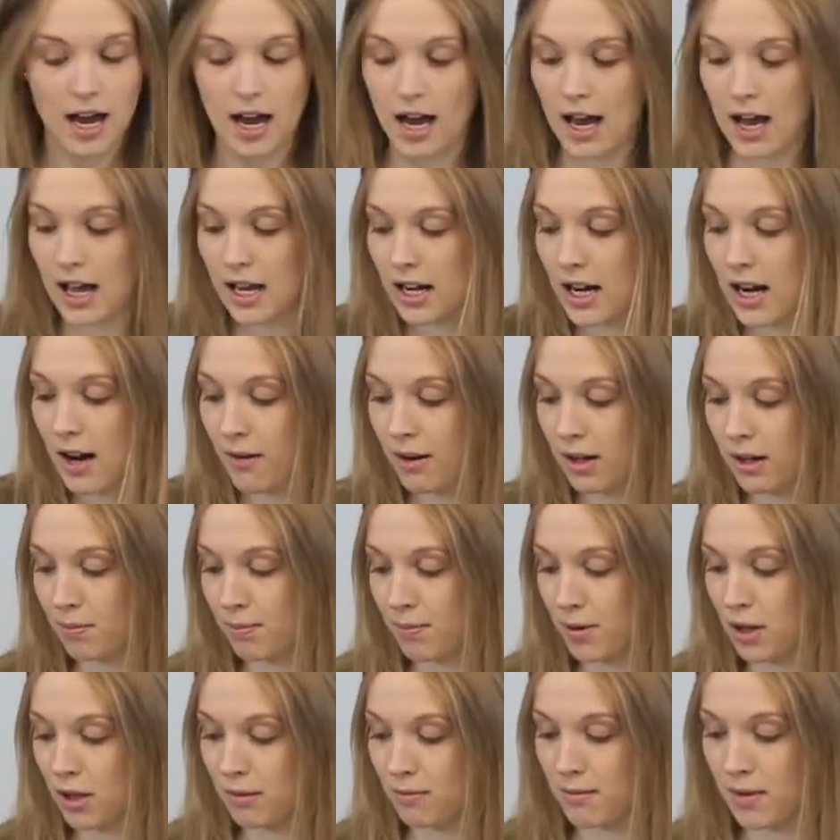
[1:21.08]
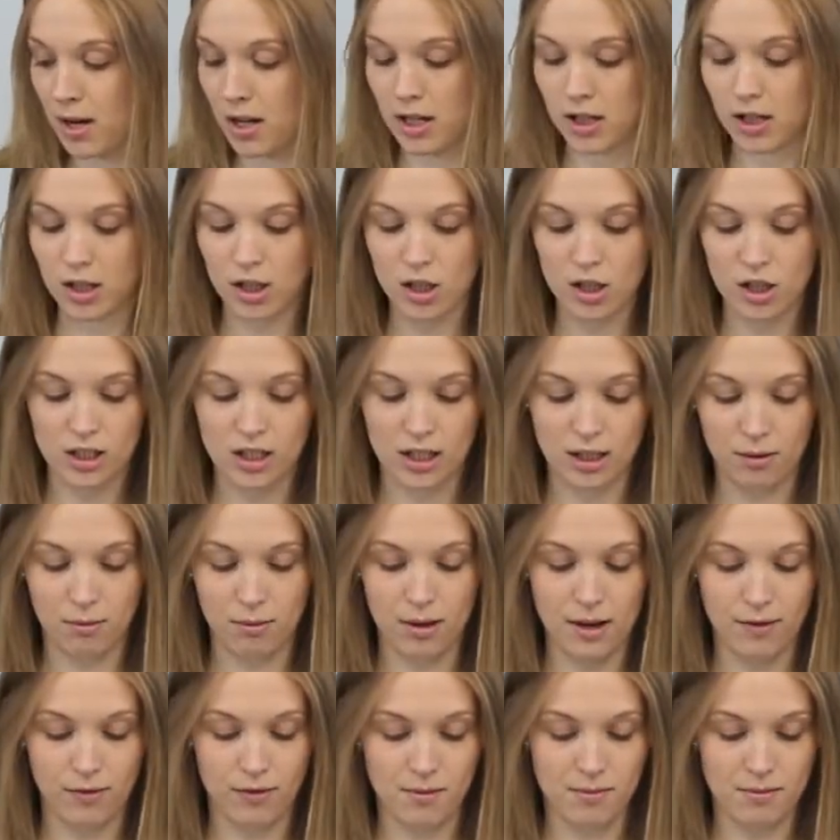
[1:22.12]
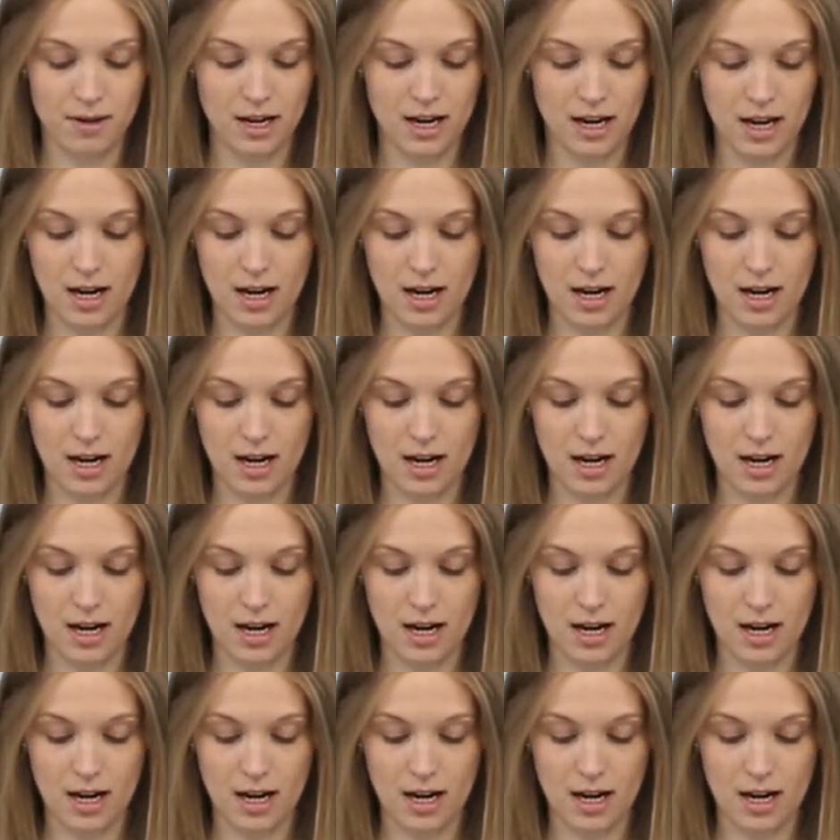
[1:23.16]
And now I've put my glue stick away for a minute